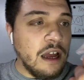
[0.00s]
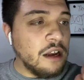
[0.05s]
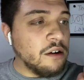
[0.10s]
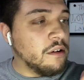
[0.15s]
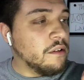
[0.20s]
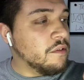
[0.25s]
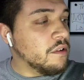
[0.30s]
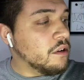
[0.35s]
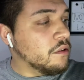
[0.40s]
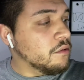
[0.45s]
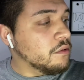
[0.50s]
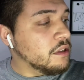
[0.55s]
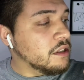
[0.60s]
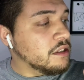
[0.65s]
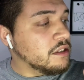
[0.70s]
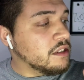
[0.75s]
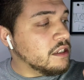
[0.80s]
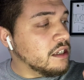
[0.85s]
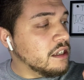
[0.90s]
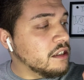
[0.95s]
don't even know who
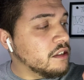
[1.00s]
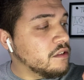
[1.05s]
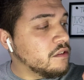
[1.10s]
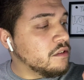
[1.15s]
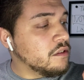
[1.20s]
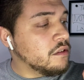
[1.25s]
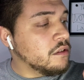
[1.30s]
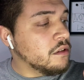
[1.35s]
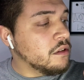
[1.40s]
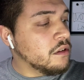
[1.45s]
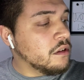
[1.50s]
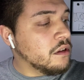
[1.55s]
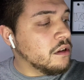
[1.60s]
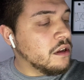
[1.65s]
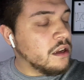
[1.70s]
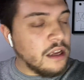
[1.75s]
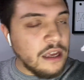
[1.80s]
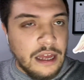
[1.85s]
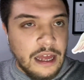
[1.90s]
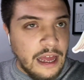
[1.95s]
this is.
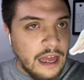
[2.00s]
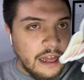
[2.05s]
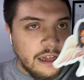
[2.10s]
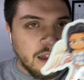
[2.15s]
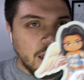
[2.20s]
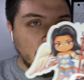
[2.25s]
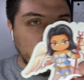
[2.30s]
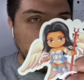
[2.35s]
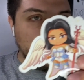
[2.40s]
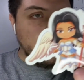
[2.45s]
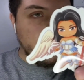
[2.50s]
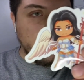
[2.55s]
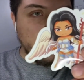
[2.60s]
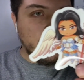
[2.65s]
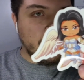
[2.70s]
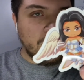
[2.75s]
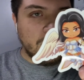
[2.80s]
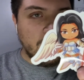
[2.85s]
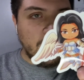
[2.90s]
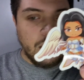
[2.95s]
I think this is
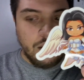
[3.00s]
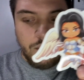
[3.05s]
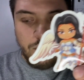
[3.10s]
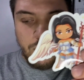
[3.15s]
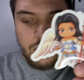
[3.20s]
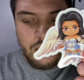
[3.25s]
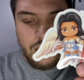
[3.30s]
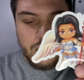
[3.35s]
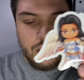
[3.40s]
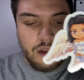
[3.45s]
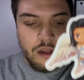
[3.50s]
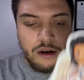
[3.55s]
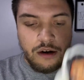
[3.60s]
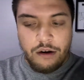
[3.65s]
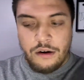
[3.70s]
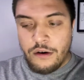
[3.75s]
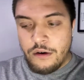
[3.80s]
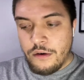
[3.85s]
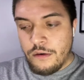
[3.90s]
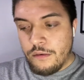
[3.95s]
just like one of
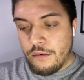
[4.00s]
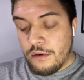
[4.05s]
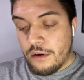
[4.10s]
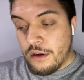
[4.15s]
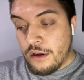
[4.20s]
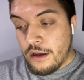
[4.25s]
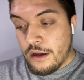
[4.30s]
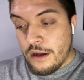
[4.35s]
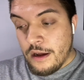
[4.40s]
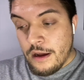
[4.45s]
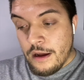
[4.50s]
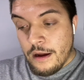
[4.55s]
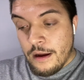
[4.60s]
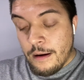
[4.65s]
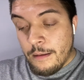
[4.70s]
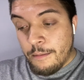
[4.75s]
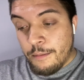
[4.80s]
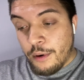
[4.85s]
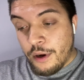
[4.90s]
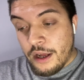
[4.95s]
their own.
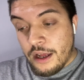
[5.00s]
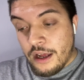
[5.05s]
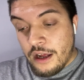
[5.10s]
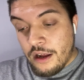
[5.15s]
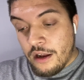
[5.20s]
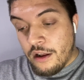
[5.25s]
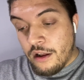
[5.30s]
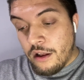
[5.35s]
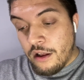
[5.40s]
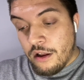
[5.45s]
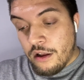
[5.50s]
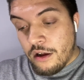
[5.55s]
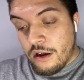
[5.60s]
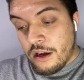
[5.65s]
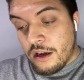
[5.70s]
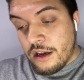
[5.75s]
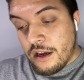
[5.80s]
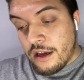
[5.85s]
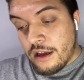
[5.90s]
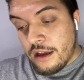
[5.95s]
But
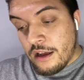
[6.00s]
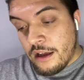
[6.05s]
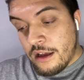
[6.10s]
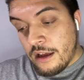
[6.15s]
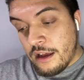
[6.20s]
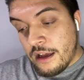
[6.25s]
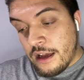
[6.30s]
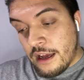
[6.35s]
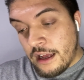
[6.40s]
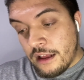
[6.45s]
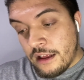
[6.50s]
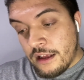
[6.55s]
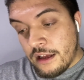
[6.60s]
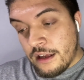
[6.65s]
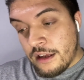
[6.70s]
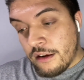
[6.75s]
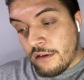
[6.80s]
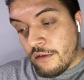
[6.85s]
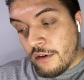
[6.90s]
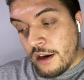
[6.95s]
look at
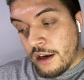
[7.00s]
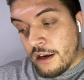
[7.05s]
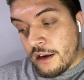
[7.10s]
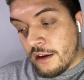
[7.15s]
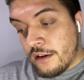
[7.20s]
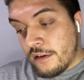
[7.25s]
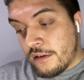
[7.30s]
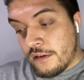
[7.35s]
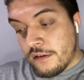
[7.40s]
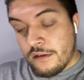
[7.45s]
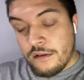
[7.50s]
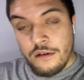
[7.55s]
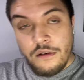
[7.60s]
this greatness.